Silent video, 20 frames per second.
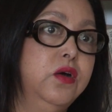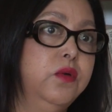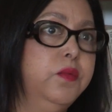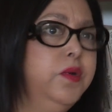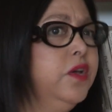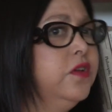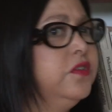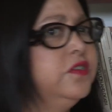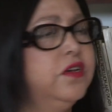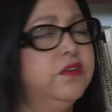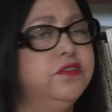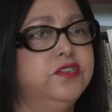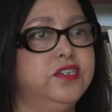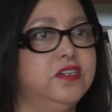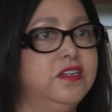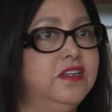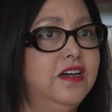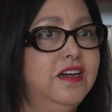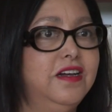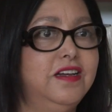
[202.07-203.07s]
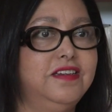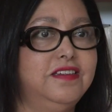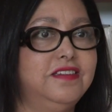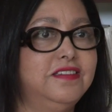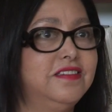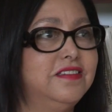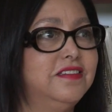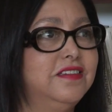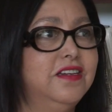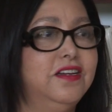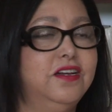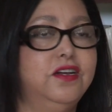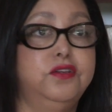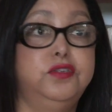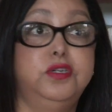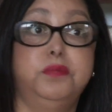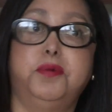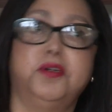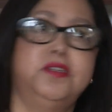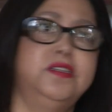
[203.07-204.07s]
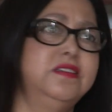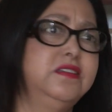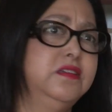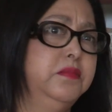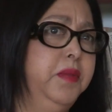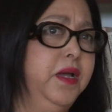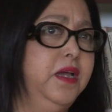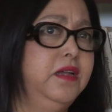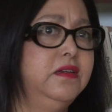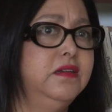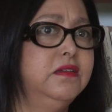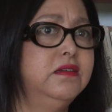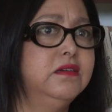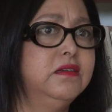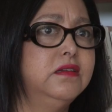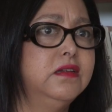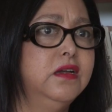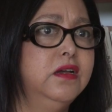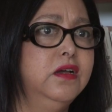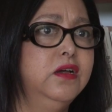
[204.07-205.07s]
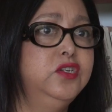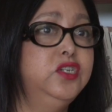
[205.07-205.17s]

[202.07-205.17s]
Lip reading: we are socialized to participate in it,